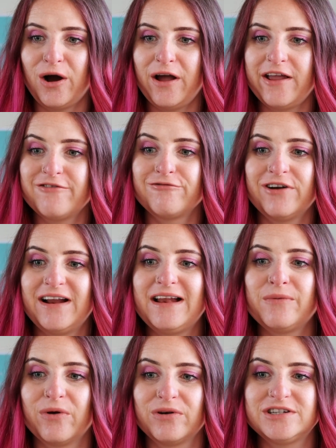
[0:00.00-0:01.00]
I
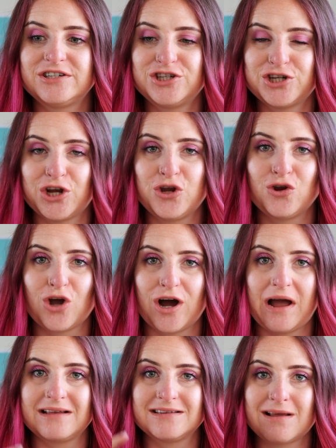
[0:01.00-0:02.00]
really wanted to show you
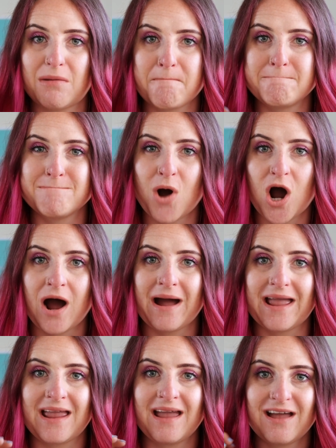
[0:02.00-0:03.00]
guys
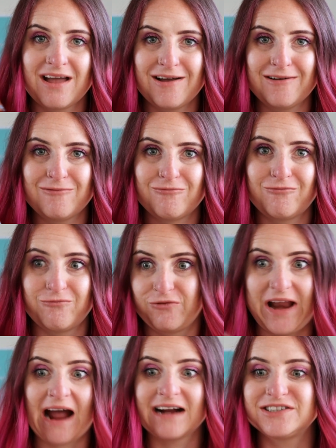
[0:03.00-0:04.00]
my
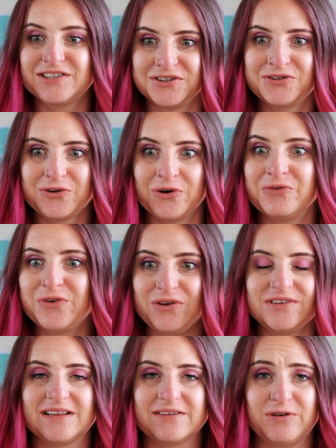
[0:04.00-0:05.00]
reaction of
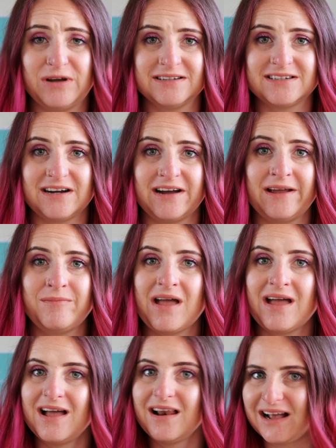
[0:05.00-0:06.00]
using them first
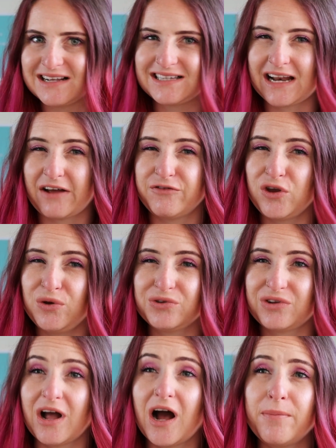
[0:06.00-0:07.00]
time. Like I said, I've
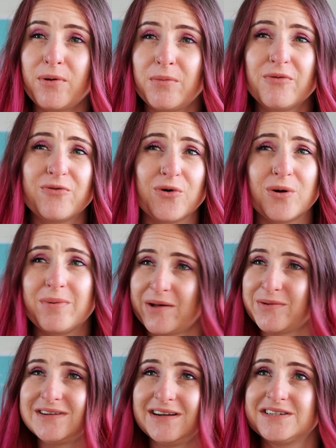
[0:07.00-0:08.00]
used a couple before, but
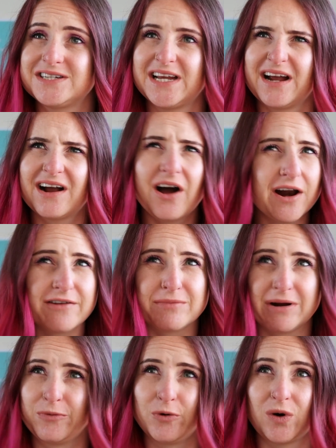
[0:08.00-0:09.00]
that was last year. I can't even
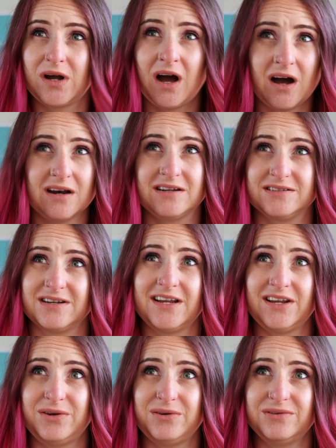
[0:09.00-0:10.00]
remember what colours I
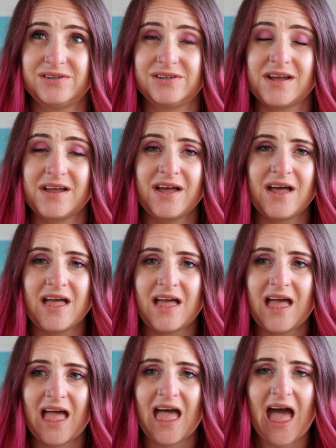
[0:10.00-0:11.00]
used.
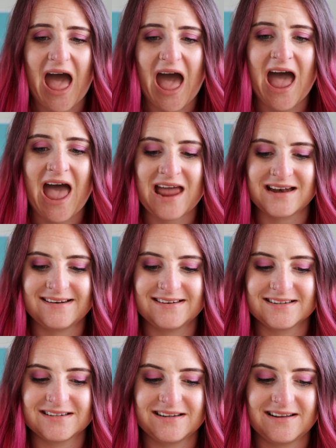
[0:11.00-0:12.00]
And